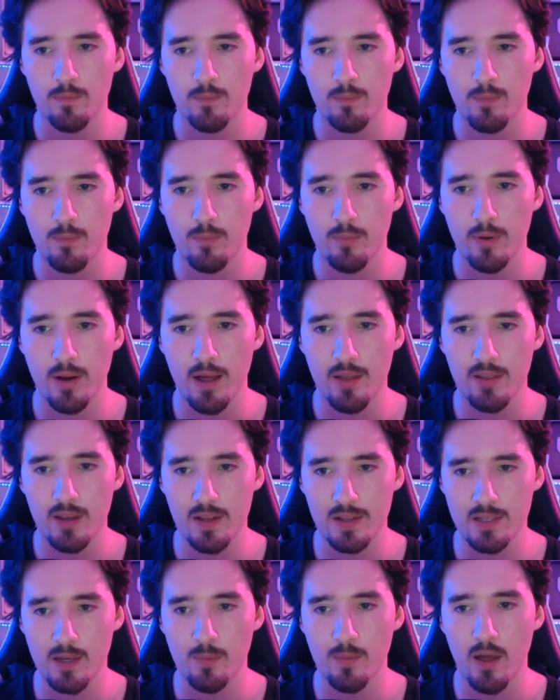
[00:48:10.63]
But I think
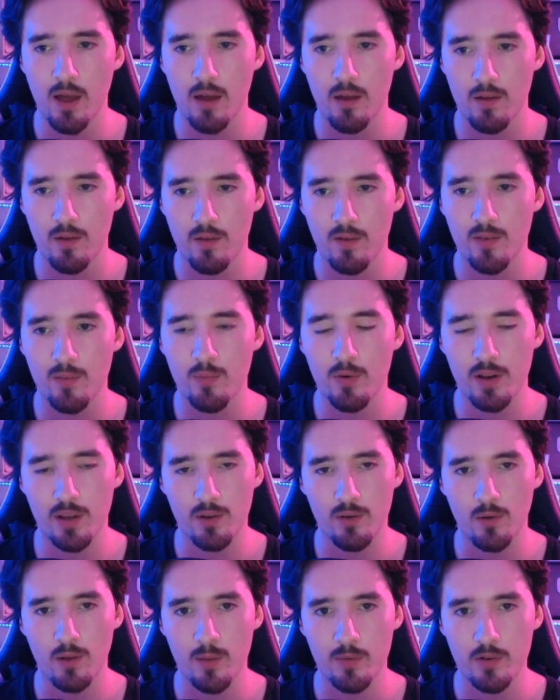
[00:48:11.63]
it's up there. It's pretty
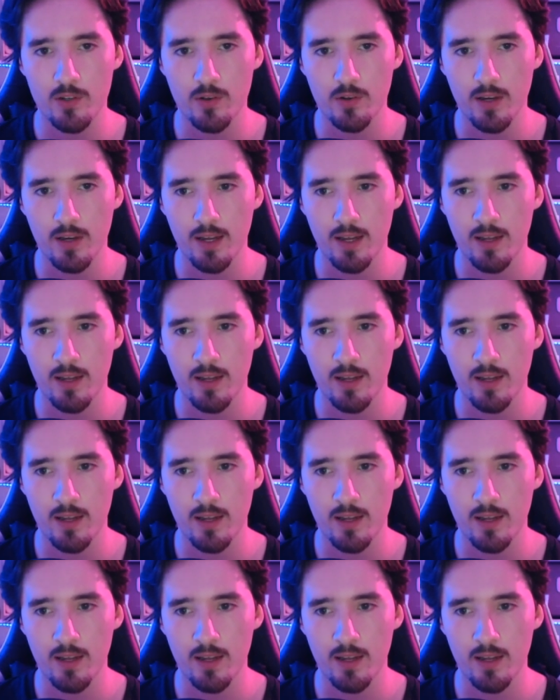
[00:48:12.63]
cool. I'm enjoying it.